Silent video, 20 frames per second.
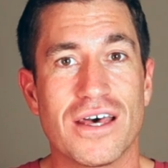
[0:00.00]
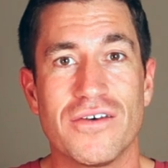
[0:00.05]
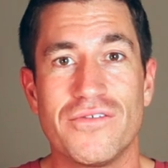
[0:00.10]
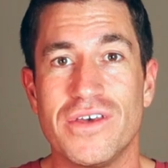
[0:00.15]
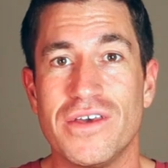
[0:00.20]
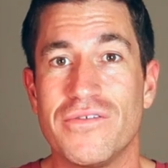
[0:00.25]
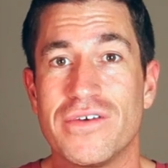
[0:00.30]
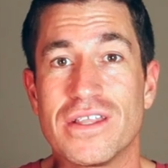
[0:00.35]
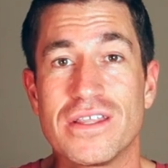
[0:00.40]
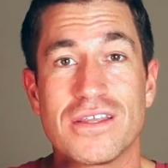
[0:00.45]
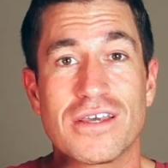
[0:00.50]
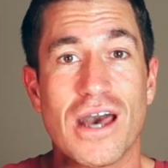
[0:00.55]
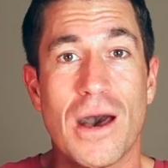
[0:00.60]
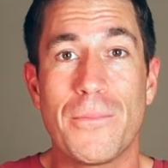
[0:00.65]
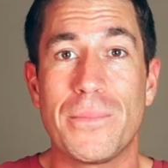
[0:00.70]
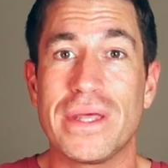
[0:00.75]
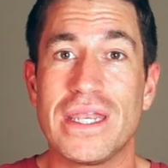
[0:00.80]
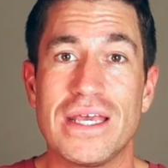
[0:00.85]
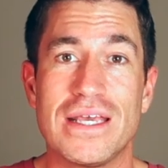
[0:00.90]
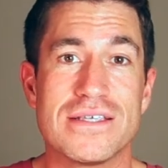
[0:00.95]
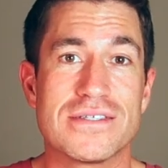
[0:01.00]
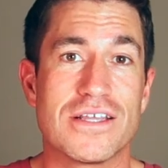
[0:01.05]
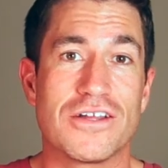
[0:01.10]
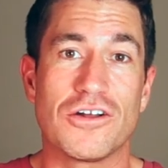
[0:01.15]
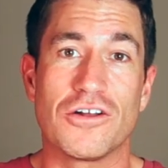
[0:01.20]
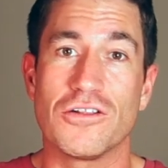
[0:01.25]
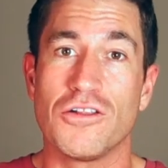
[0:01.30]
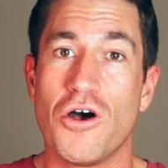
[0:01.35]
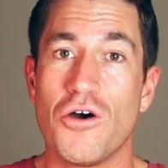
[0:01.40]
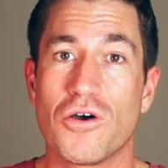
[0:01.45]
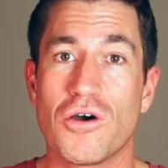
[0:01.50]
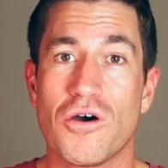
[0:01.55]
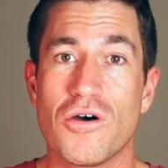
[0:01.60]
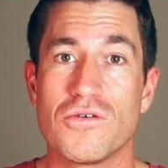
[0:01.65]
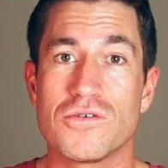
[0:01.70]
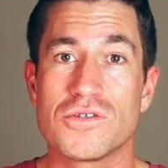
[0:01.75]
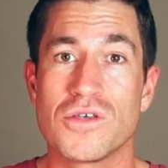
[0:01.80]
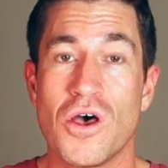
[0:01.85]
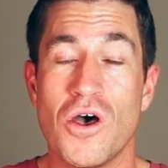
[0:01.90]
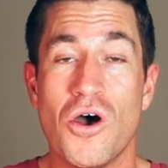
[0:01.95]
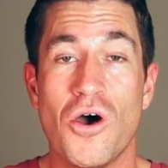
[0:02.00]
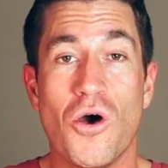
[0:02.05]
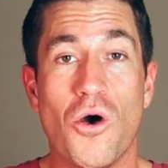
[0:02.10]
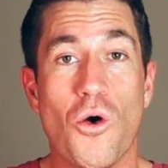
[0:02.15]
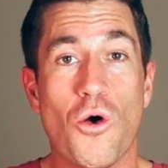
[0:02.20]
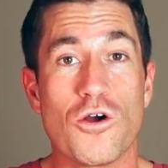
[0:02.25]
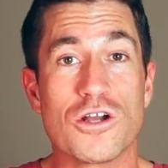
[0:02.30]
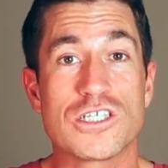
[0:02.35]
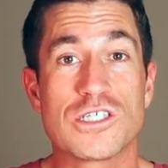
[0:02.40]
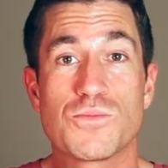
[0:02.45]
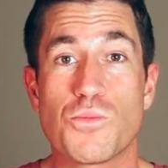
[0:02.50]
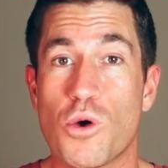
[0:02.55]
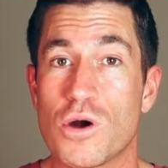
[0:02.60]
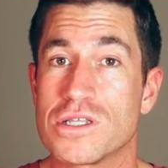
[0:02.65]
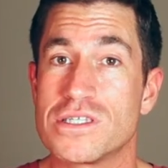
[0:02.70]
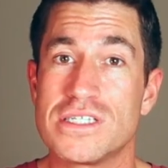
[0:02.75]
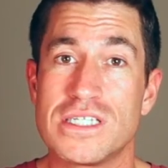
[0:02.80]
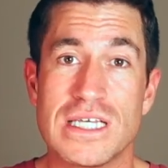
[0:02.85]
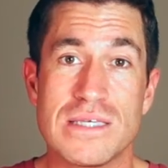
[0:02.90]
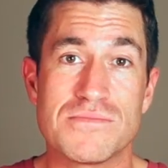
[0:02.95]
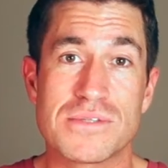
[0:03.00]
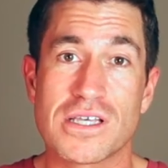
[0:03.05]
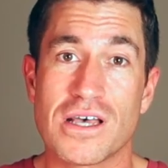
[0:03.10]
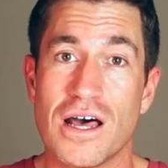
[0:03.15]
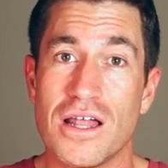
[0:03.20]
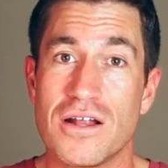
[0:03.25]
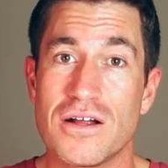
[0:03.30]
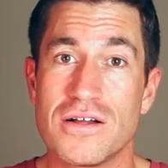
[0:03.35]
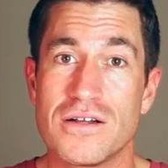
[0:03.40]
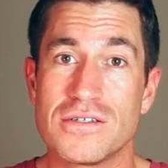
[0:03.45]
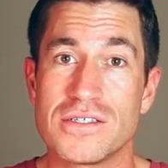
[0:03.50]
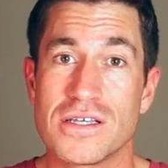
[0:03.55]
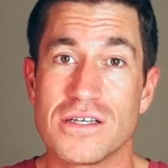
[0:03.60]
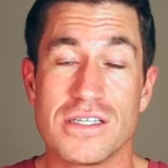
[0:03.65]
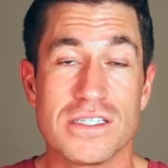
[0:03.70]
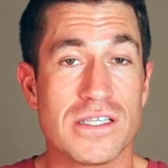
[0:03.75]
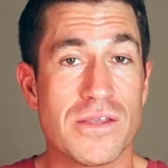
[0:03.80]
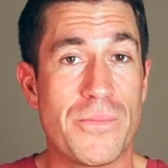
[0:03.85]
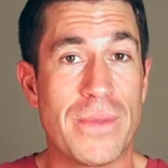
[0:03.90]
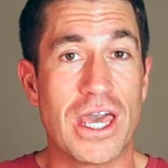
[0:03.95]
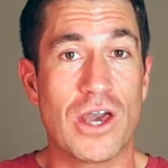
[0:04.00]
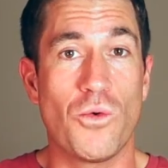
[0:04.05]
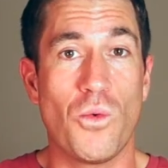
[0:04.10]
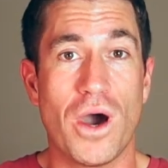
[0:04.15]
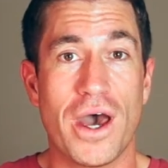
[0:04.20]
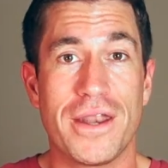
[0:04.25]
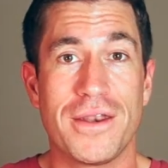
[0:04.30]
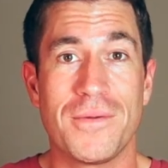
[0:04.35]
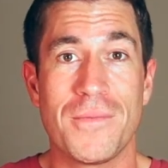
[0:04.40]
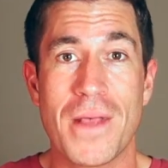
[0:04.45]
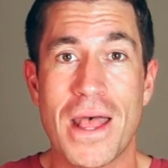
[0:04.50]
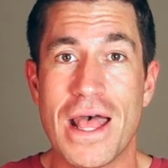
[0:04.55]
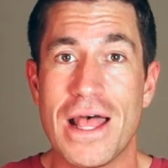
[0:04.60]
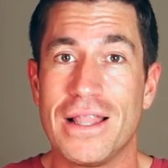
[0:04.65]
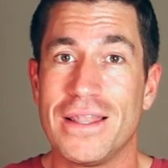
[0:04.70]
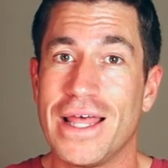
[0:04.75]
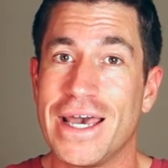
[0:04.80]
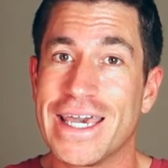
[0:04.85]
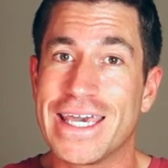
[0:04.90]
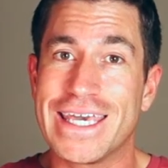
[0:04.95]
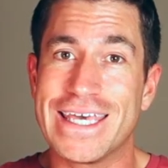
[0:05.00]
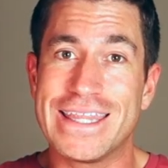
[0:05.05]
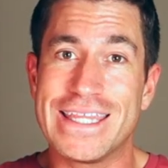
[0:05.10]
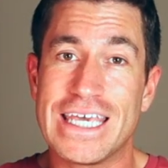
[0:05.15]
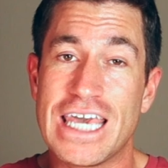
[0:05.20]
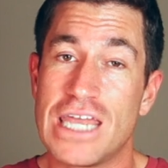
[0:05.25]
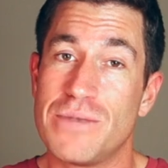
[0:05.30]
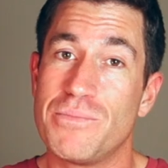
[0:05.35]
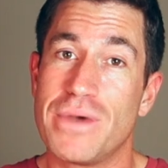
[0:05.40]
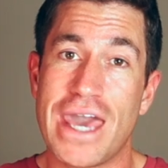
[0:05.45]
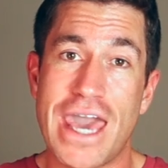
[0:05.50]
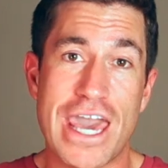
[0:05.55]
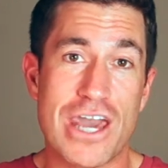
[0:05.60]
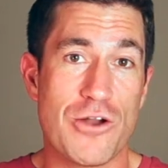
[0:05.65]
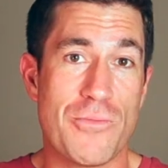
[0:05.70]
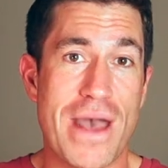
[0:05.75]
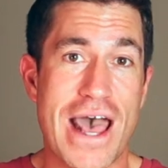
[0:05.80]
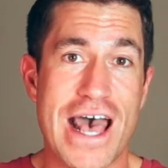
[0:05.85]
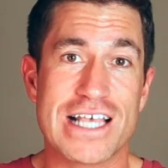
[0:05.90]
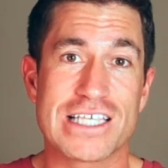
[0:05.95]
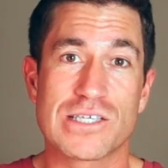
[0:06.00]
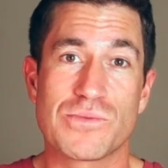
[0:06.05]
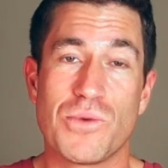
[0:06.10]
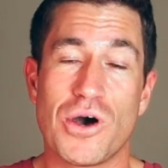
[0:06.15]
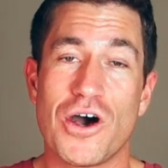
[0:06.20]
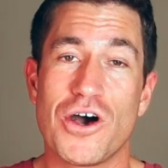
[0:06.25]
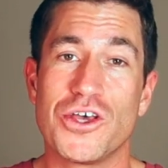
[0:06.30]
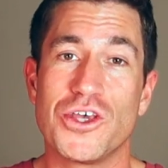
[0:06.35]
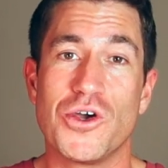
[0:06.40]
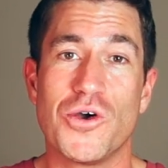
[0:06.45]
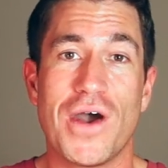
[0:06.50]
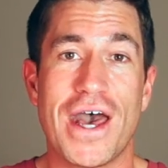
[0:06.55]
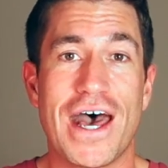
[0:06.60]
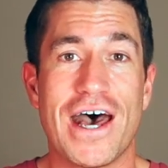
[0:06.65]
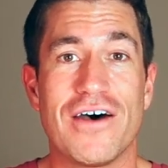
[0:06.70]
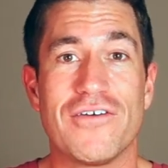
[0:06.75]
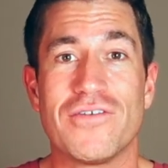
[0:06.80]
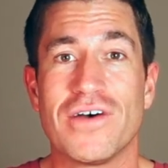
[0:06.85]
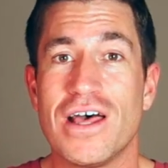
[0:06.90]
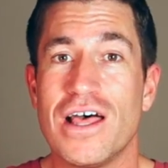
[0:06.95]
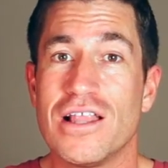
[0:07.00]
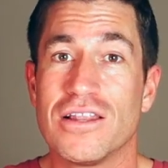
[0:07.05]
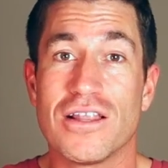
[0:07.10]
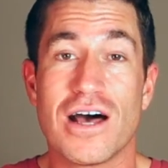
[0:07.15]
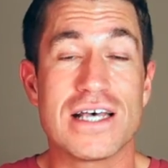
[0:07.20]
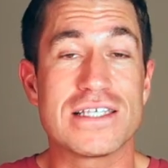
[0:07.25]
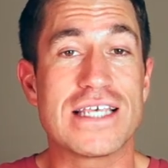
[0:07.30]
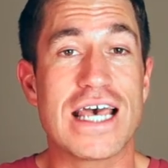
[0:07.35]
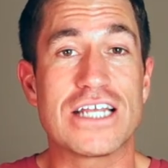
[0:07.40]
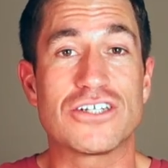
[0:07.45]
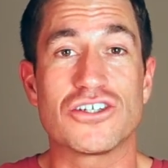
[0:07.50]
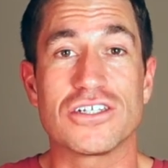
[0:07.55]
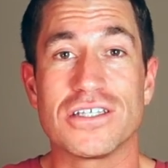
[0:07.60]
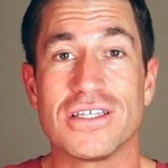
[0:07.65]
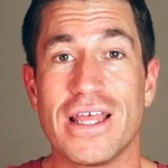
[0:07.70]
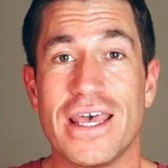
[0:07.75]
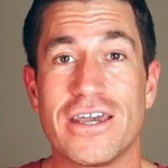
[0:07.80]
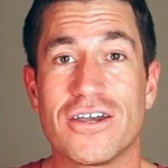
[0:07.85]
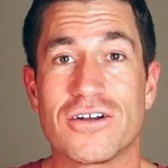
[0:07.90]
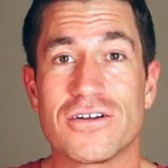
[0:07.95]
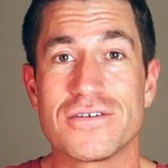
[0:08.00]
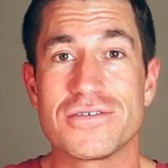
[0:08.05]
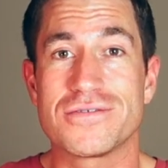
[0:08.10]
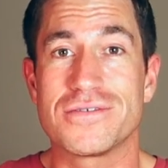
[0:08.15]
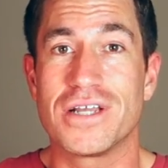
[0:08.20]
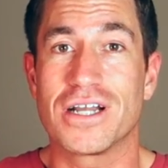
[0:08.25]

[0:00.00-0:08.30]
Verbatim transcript: of even companies and their logos or sports teams' colors is a big one. Like in the NBA or basketball, you have Los Angeles Lakers,